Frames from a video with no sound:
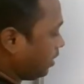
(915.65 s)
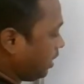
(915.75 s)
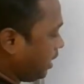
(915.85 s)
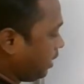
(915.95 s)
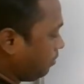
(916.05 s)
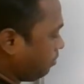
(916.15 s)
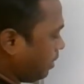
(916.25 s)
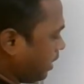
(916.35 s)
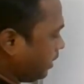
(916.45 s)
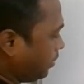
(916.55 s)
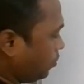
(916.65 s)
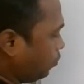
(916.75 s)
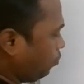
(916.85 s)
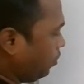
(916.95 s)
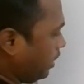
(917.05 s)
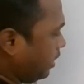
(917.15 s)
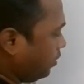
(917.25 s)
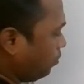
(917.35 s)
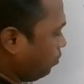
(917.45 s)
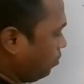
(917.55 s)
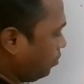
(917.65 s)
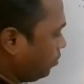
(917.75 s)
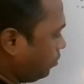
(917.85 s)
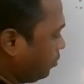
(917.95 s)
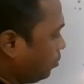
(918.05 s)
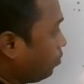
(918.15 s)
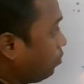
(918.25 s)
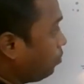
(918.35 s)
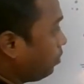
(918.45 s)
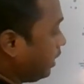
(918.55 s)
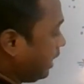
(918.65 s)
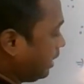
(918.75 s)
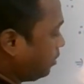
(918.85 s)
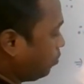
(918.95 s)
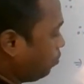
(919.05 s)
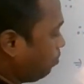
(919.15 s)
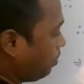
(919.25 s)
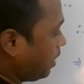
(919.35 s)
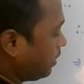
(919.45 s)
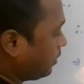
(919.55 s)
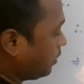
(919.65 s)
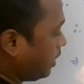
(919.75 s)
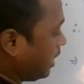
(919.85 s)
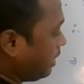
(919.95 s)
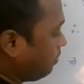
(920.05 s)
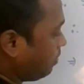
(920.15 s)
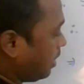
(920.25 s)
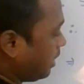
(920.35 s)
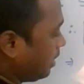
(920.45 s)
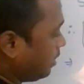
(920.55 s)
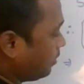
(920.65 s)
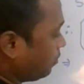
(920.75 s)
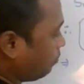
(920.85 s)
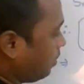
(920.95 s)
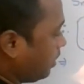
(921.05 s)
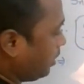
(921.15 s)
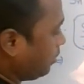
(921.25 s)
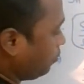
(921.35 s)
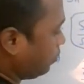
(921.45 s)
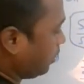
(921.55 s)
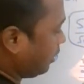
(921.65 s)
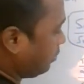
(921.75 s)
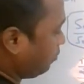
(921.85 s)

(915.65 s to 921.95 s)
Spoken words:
n by 2 into 2a2 plus n minus 1 into d2